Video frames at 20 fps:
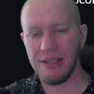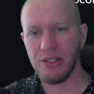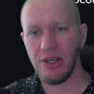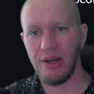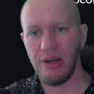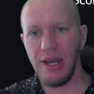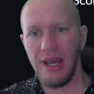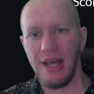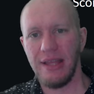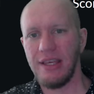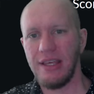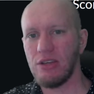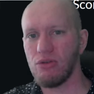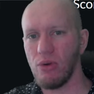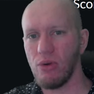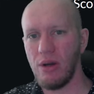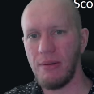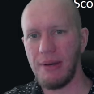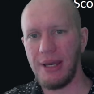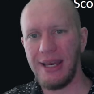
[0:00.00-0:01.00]
So this
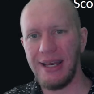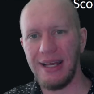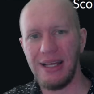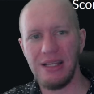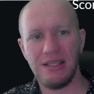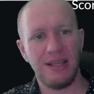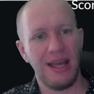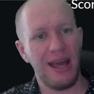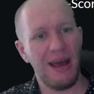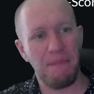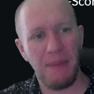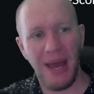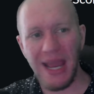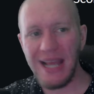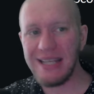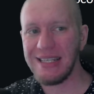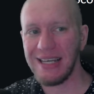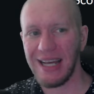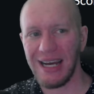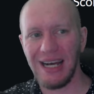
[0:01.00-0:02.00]
Ruby is
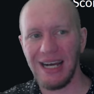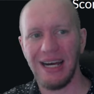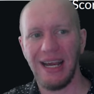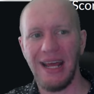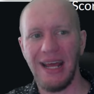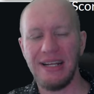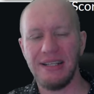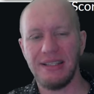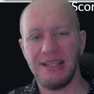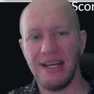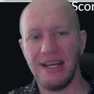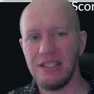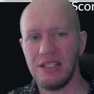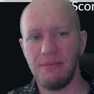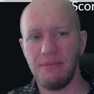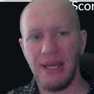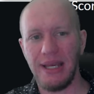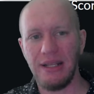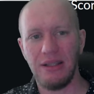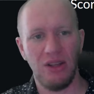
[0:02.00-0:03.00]
amazing art and
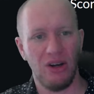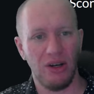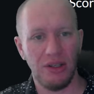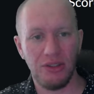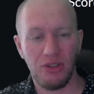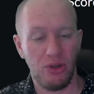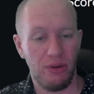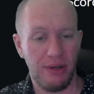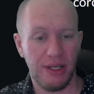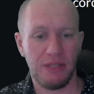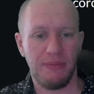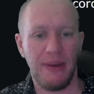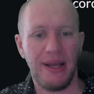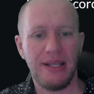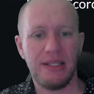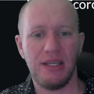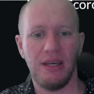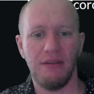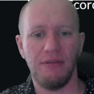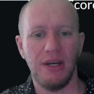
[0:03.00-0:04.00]
tends to be not too
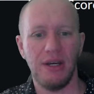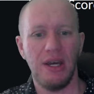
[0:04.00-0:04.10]
expensive.